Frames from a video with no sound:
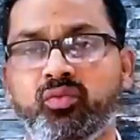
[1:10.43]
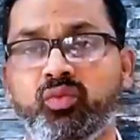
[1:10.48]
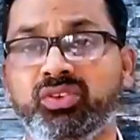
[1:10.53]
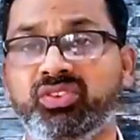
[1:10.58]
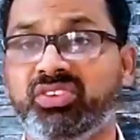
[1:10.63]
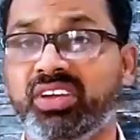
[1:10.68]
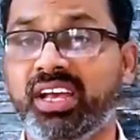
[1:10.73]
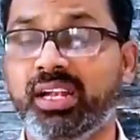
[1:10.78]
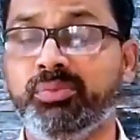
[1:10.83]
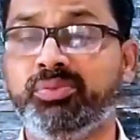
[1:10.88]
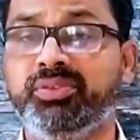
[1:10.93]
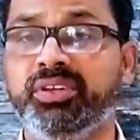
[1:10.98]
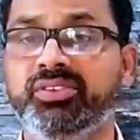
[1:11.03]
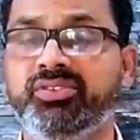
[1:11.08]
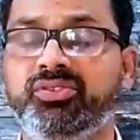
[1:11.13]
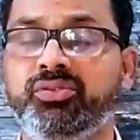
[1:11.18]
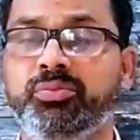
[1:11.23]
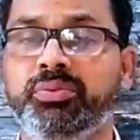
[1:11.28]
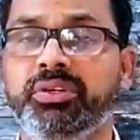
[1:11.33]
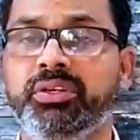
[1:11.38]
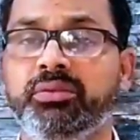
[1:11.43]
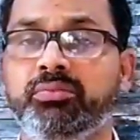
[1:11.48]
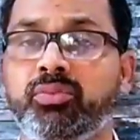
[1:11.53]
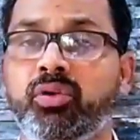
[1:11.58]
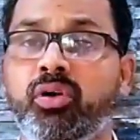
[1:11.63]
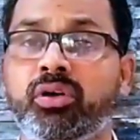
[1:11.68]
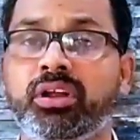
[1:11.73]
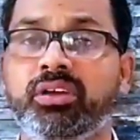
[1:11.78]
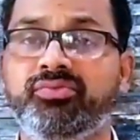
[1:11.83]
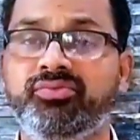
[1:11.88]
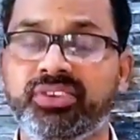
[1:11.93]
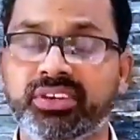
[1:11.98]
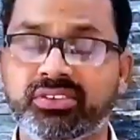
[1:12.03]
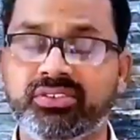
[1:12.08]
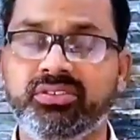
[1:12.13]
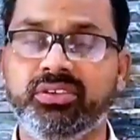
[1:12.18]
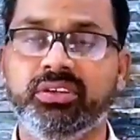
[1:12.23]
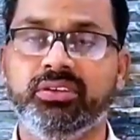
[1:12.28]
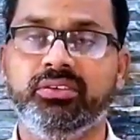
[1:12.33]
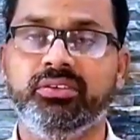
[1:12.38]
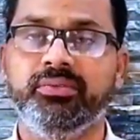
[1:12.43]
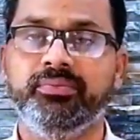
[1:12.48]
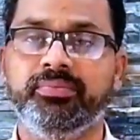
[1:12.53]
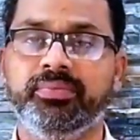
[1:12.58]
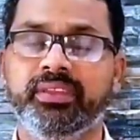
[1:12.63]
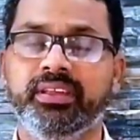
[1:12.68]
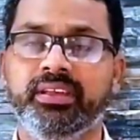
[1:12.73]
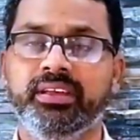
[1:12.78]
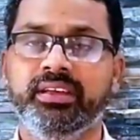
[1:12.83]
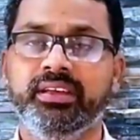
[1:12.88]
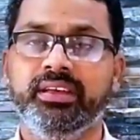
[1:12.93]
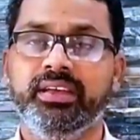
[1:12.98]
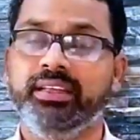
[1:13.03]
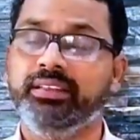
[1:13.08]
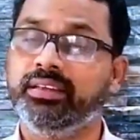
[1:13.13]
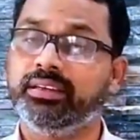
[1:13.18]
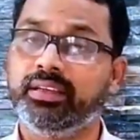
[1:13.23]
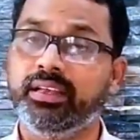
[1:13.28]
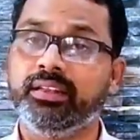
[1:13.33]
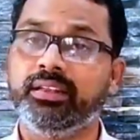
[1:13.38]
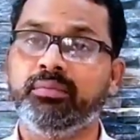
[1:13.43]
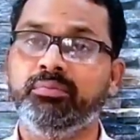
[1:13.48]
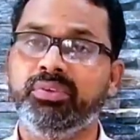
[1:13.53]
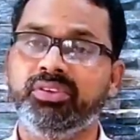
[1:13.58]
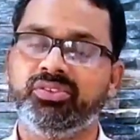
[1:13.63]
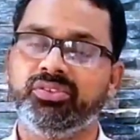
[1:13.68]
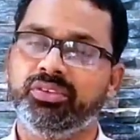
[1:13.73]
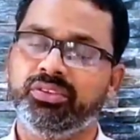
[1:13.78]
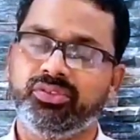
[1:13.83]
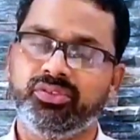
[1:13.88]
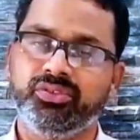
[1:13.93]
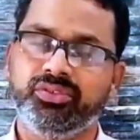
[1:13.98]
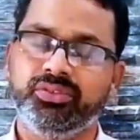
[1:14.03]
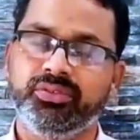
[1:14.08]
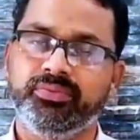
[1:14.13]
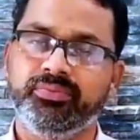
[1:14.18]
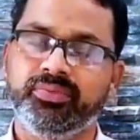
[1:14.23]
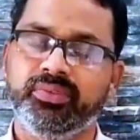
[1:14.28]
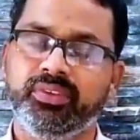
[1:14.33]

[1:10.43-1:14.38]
which helps us to be more effective in the kingdom business.